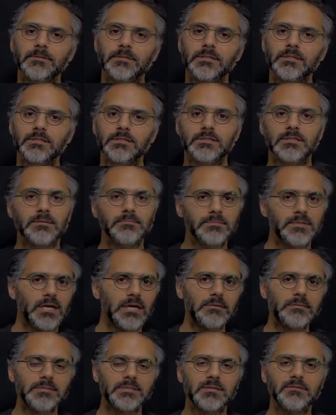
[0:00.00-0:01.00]

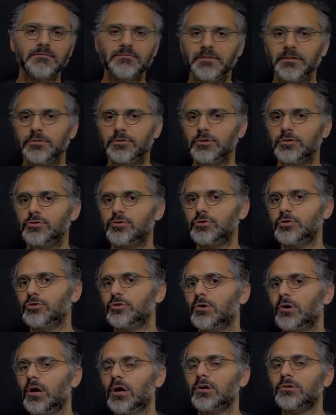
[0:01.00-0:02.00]
Sometimes some features
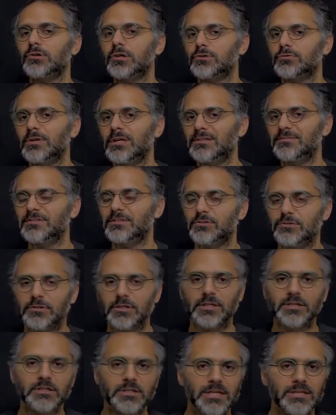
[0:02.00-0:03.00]
are not relevant, so you
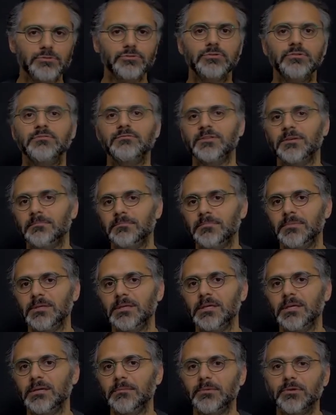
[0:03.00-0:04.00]
can get rid of them
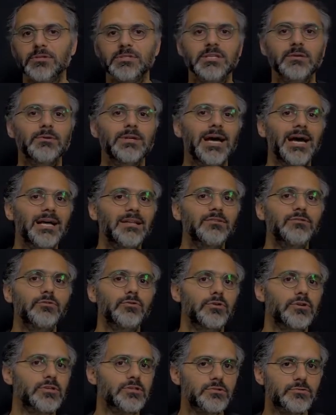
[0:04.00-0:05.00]
because they will add
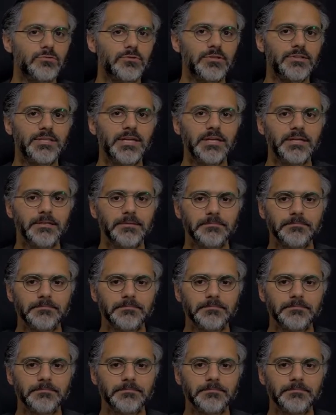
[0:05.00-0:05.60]
noise to the data.